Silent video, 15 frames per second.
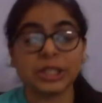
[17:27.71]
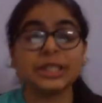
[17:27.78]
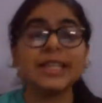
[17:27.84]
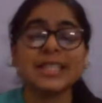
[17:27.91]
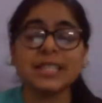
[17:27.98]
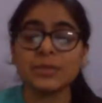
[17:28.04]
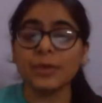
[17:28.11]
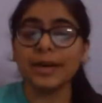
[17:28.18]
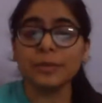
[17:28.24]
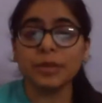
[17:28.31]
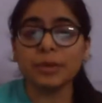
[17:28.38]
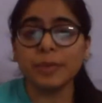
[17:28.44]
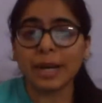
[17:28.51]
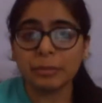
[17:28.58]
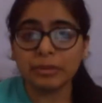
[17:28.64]
This
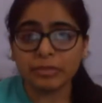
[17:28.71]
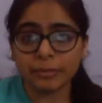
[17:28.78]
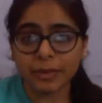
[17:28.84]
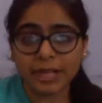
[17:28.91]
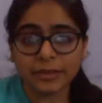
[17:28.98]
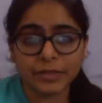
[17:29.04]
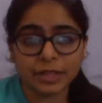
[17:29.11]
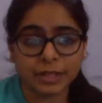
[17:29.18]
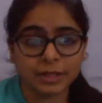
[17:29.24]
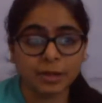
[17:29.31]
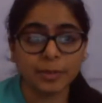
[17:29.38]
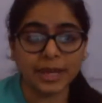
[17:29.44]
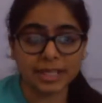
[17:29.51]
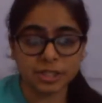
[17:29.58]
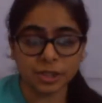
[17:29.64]
one, you might be familiar with the
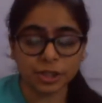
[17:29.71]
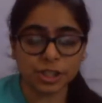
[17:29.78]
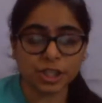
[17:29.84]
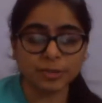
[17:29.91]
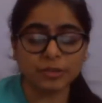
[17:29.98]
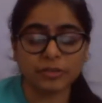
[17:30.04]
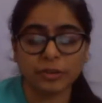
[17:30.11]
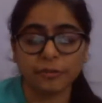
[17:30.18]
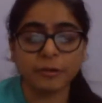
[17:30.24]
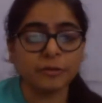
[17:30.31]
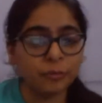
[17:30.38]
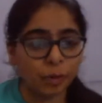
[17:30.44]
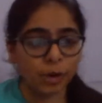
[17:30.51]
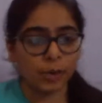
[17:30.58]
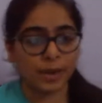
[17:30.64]
term externship if you've
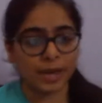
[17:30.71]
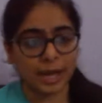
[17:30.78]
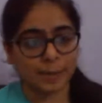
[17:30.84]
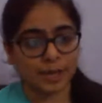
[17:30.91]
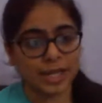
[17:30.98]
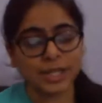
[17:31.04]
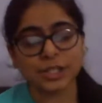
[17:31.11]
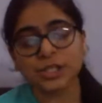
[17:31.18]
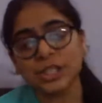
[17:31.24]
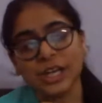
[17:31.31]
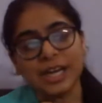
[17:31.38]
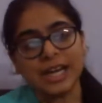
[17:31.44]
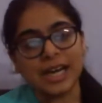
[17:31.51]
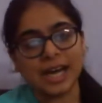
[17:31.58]
been following MLH.